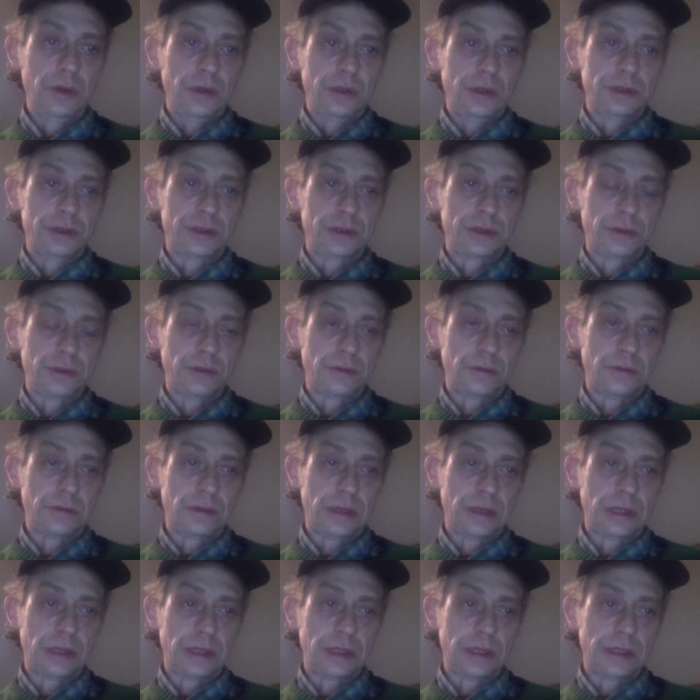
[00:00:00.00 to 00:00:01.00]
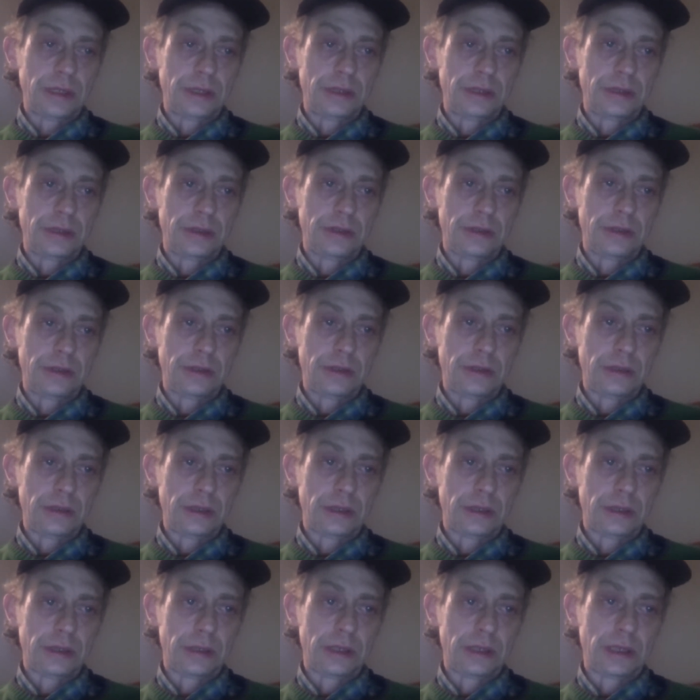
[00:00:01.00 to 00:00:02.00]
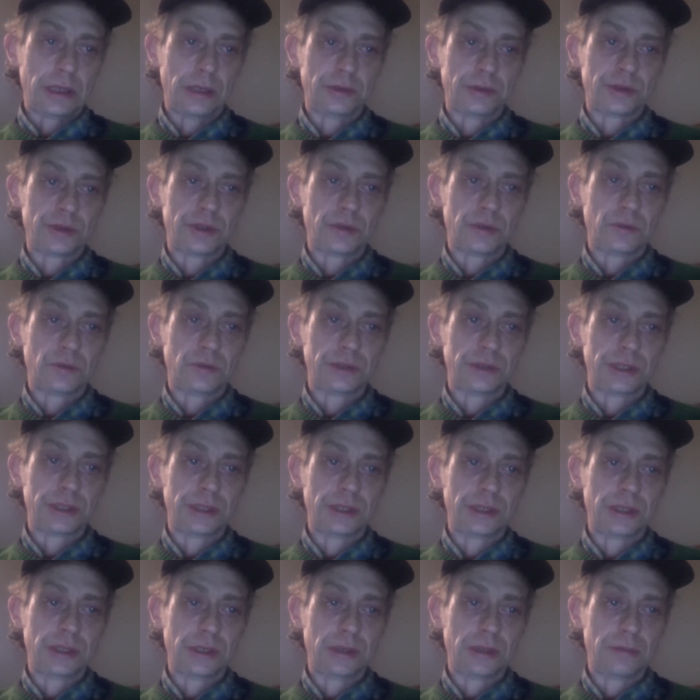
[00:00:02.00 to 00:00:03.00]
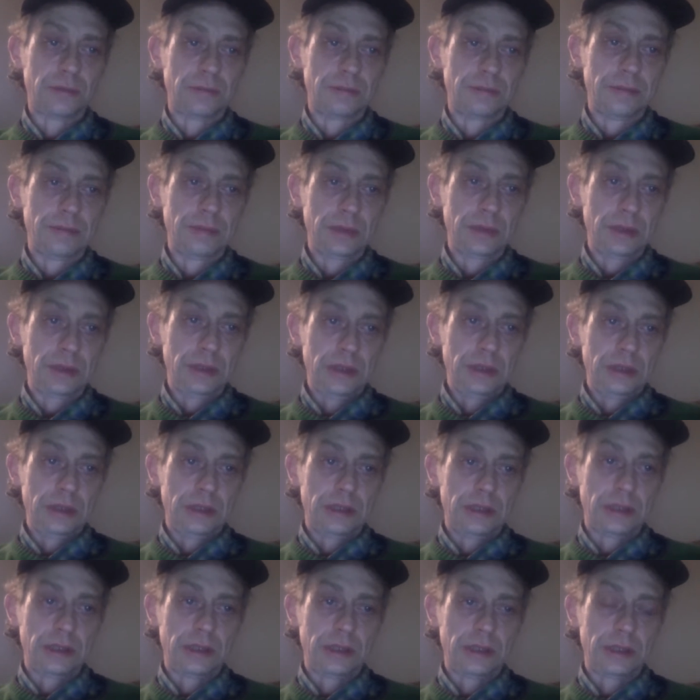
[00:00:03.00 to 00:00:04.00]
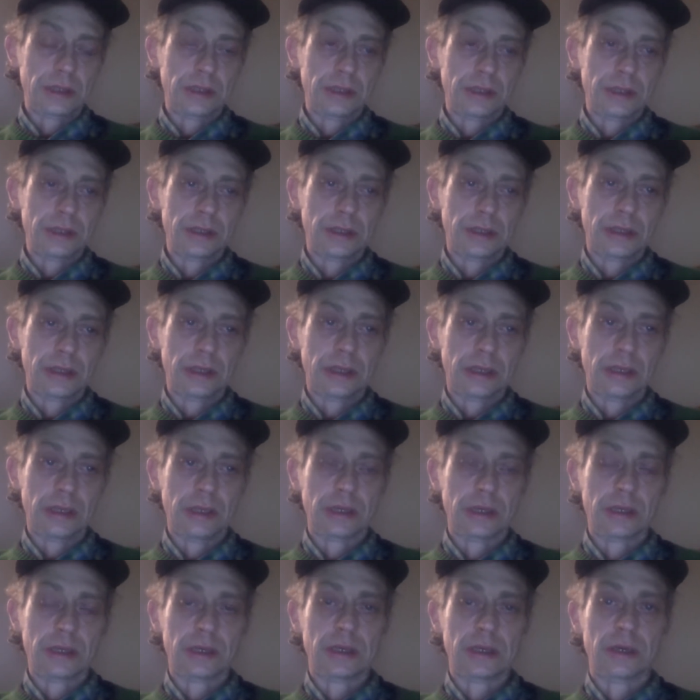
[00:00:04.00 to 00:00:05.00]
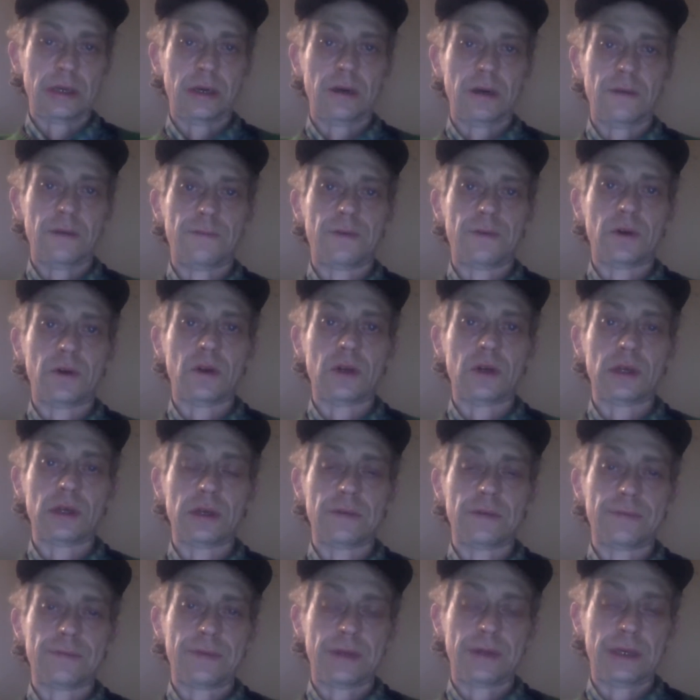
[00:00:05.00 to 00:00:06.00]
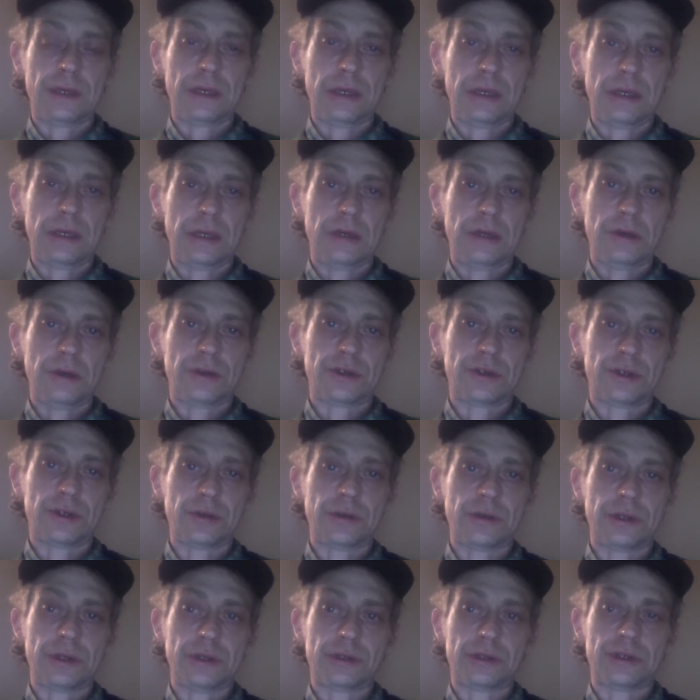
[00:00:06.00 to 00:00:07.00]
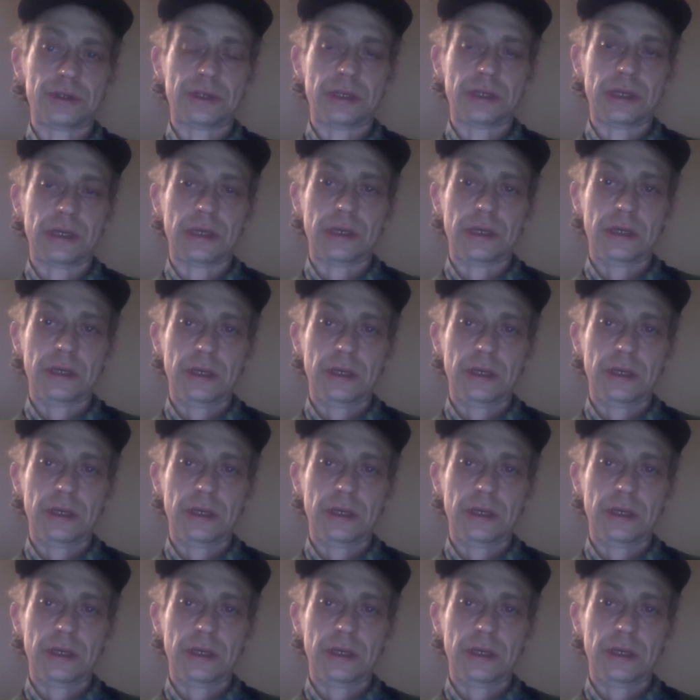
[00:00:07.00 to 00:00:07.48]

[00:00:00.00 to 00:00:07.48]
So household income, of all of the, so there's uh,